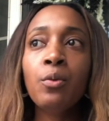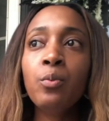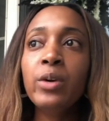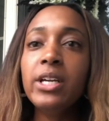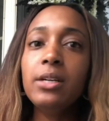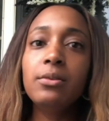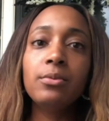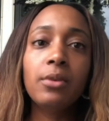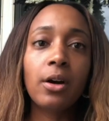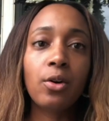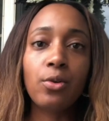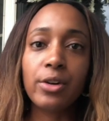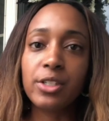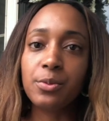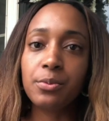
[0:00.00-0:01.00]
We, of
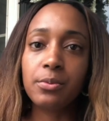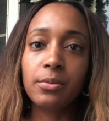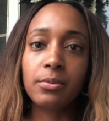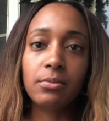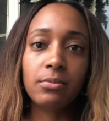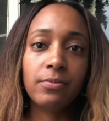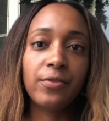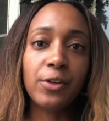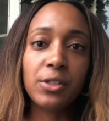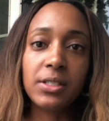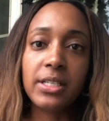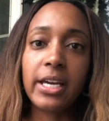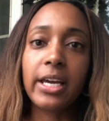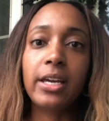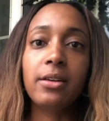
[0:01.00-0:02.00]
course, first
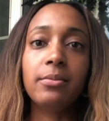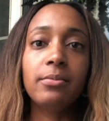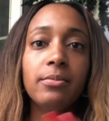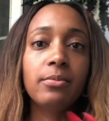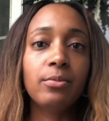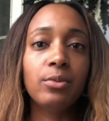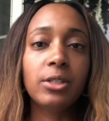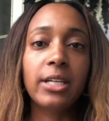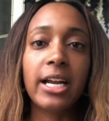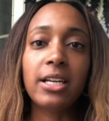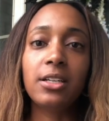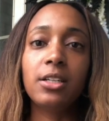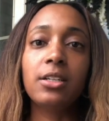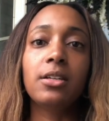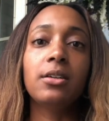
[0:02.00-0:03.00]
date, we're not
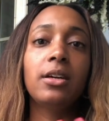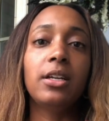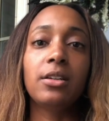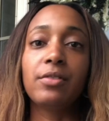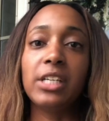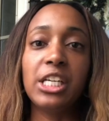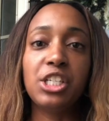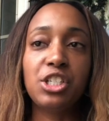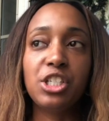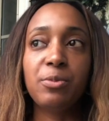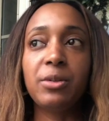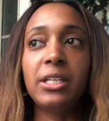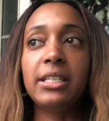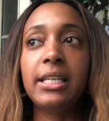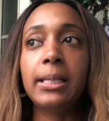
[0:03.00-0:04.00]
in a relationship
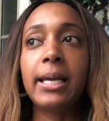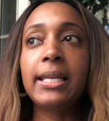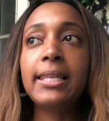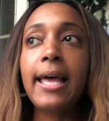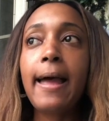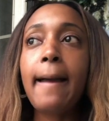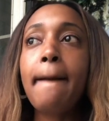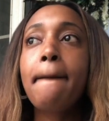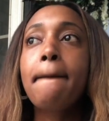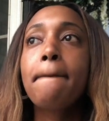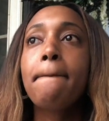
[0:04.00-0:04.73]
or anything like that.